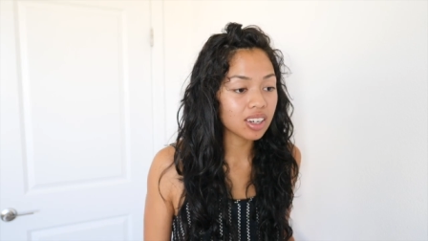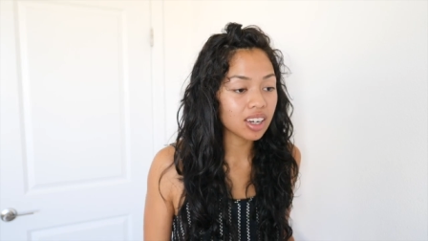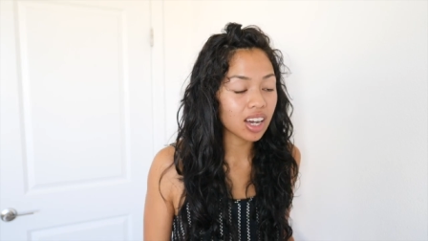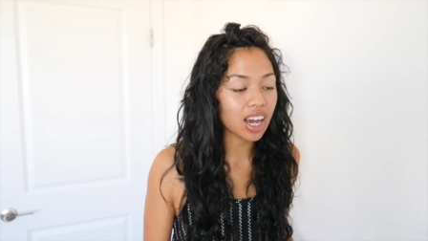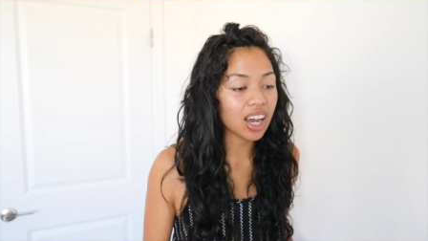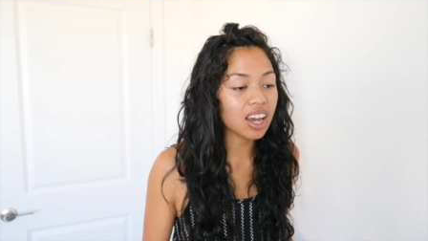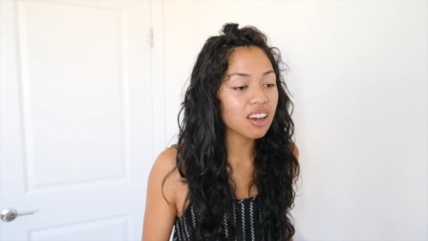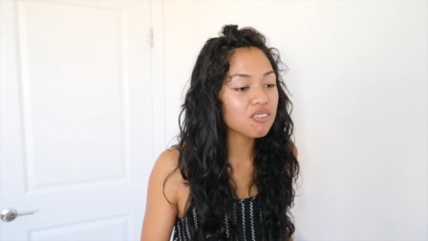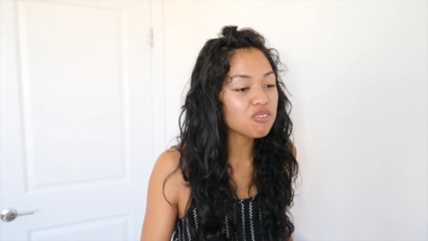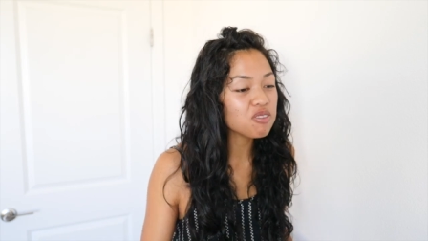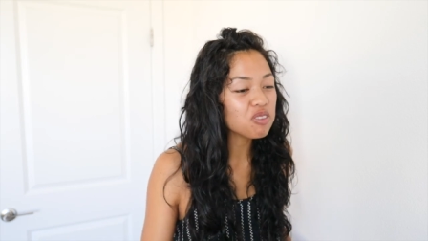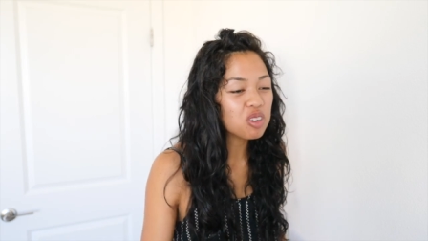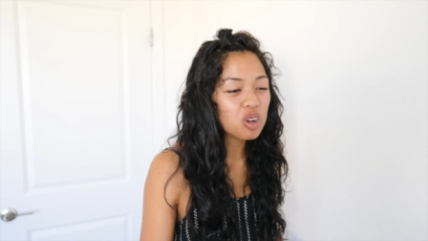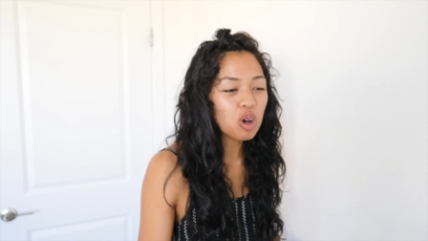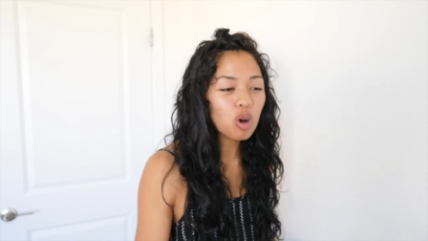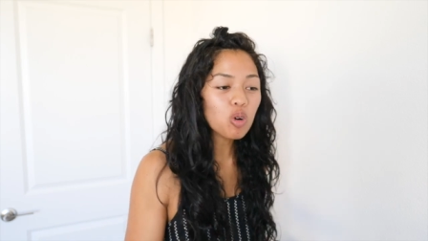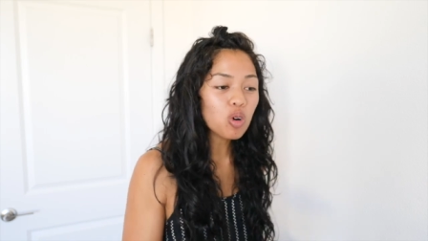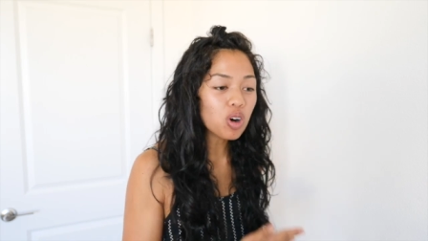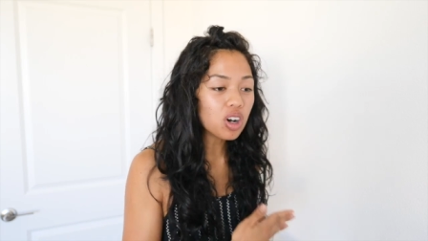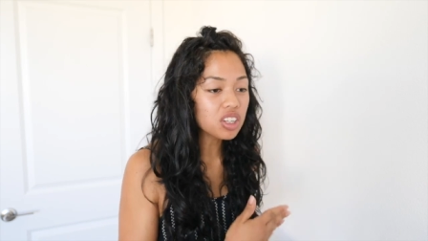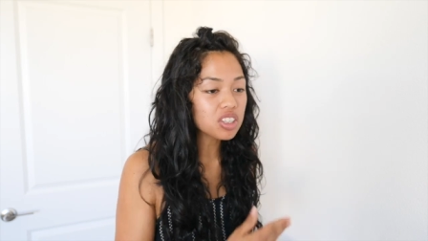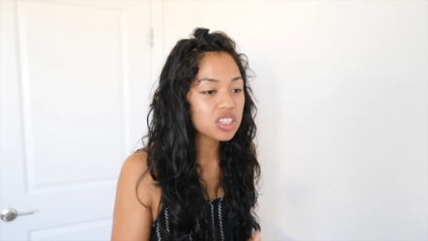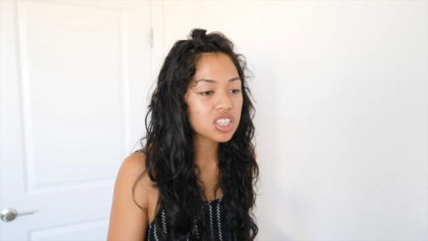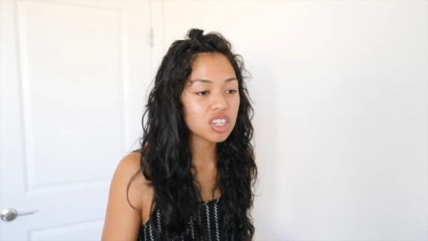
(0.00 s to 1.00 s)
I have
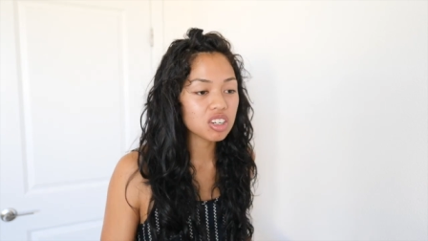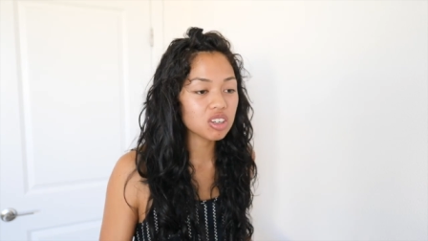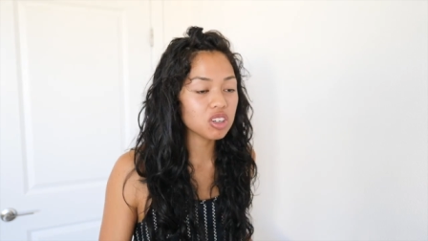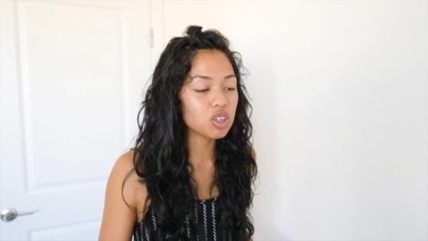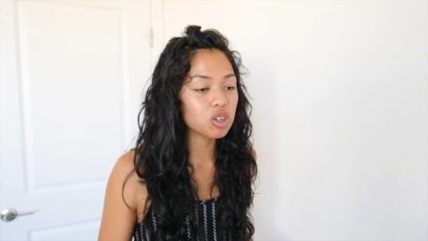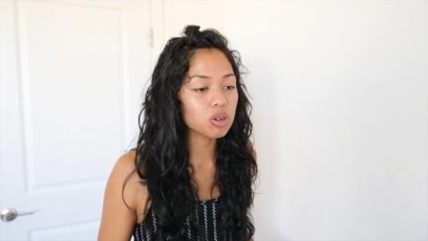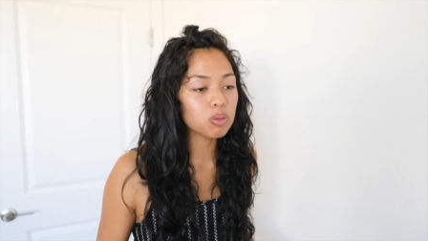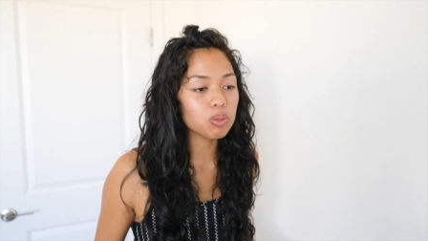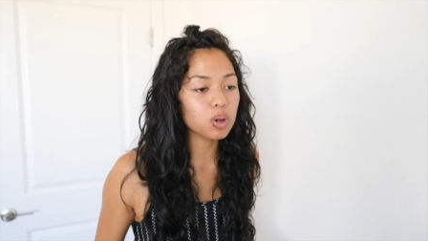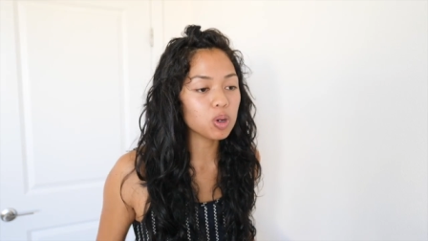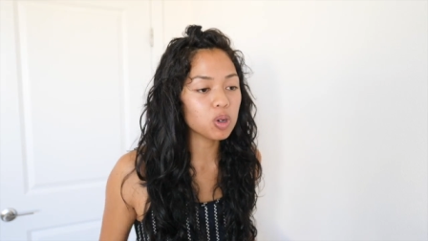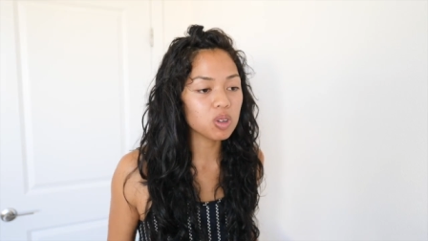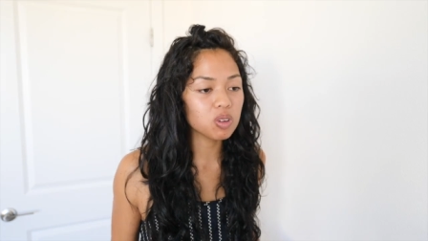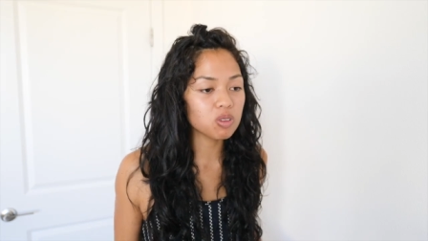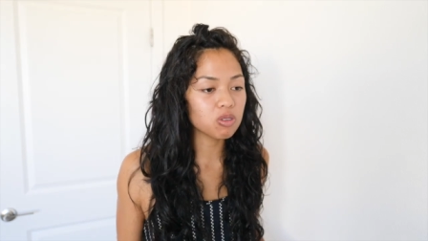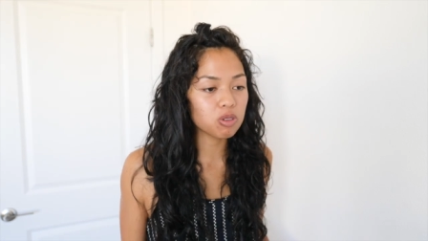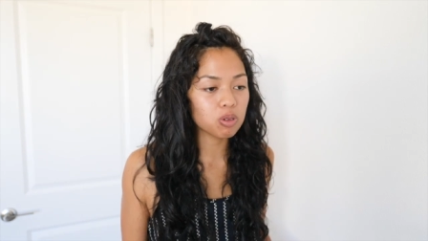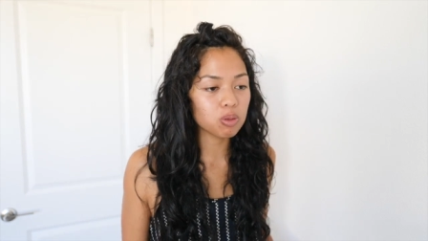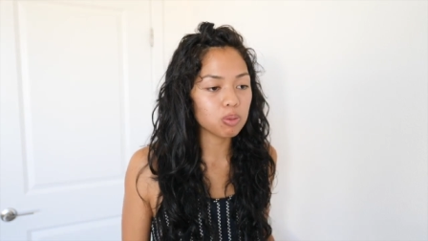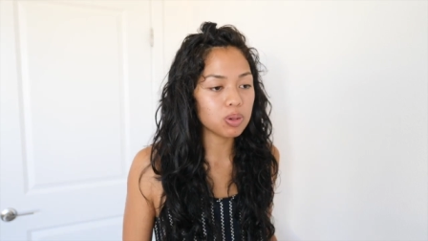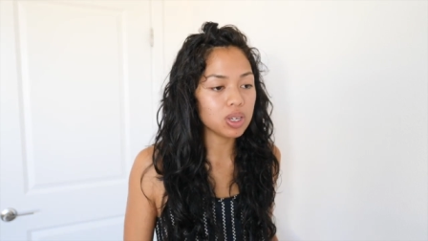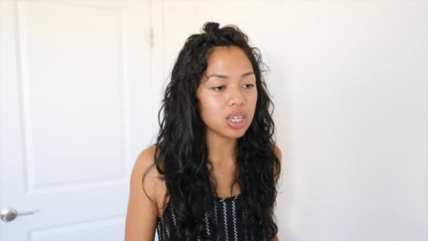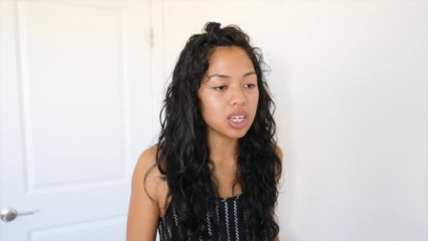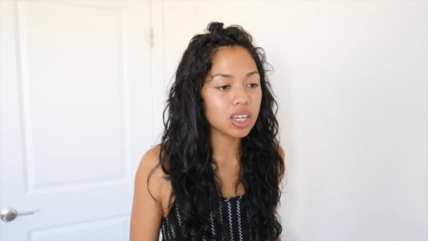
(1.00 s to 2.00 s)
no ulterior motive
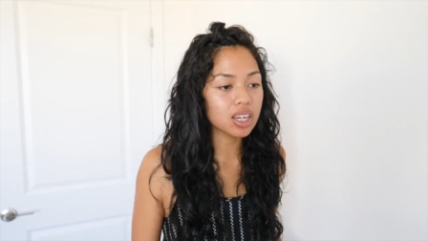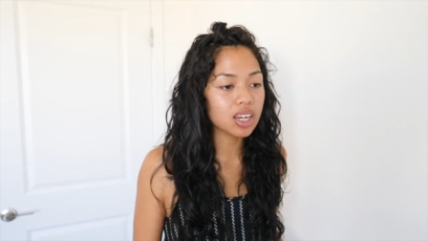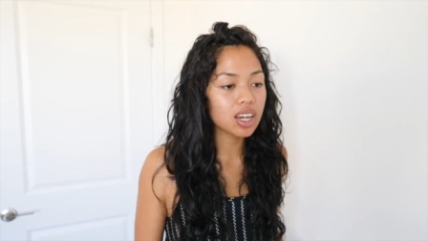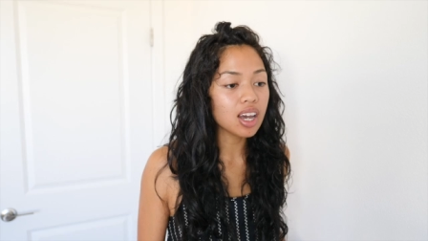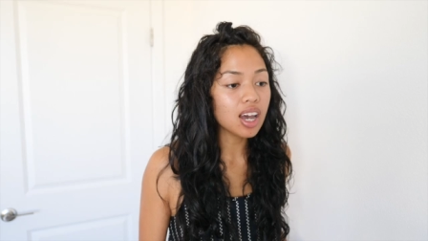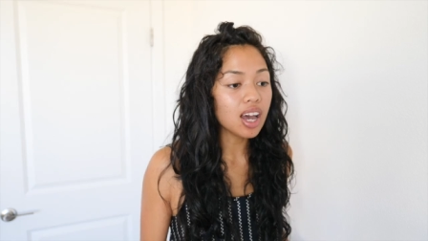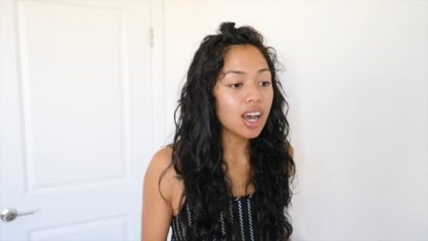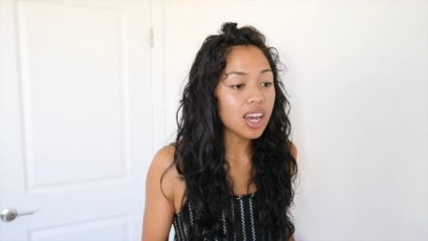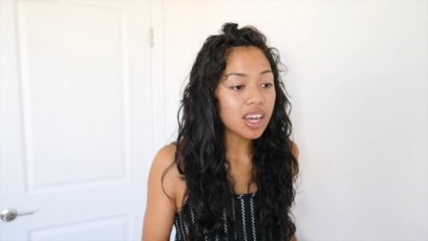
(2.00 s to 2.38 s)
for being